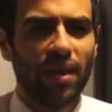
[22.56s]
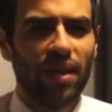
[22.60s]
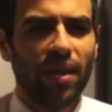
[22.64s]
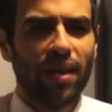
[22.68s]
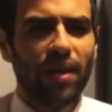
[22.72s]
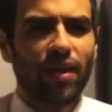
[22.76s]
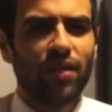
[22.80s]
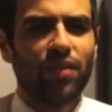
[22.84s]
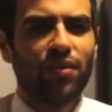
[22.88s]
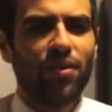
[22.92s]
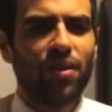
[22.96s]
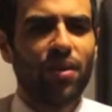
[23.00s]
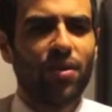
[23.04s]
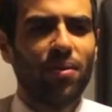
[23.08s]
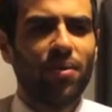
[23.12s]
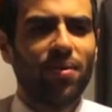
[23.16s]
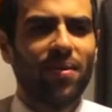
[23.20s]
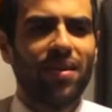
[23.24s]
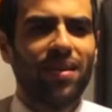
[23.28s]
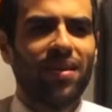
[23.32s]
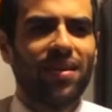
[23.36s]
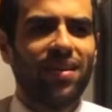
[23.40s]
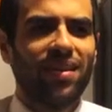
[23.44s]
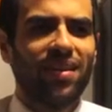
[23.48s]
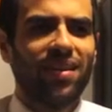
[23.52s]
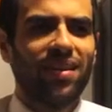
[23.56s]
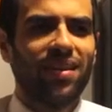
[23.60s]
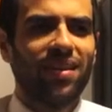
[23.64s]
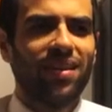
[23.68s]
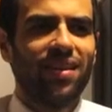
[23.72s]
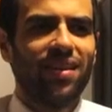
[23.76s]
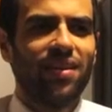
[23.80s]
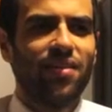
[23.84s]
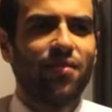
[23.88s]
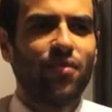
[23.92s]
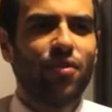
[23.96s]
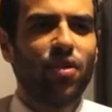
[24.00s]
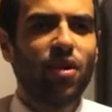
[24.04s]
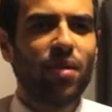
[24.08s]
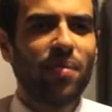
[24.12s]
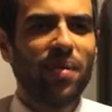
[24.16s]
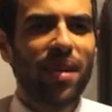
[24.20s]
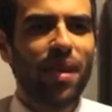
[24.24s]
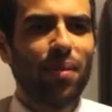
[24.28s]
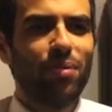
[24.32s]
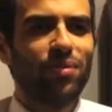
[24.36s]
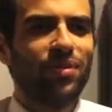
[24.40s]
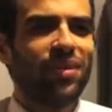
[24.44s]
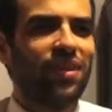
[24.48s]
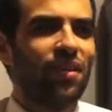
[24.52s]
So you've got to be
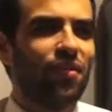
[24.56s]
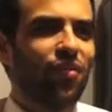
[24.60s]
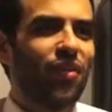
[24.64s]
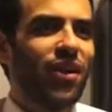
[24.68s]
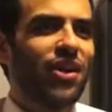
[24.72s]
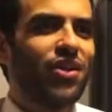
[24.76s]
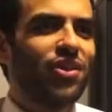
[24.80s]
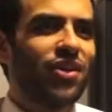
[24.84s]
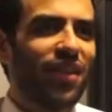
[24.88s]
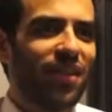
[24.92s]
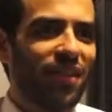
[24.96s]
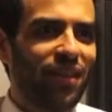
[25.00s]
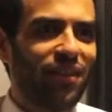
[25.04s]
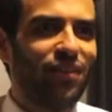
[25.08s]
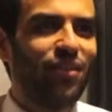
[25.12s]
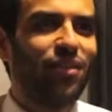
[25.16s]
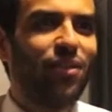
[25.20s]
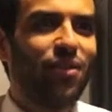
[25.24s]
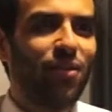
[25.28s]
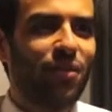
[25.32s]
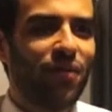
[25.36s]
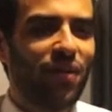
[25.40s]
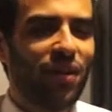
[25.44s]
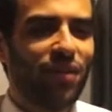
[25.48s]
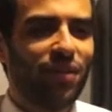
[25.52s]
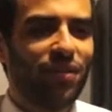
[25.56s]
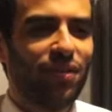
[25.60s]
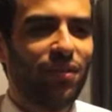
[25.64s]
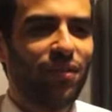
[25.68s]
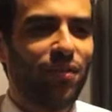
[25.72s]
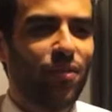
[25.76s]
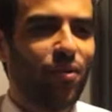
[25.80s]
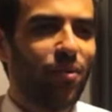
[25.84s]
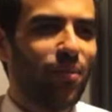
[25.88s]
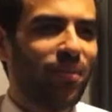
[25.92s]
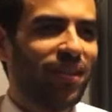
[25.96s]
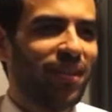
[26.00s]
able to differentiate the two first of all,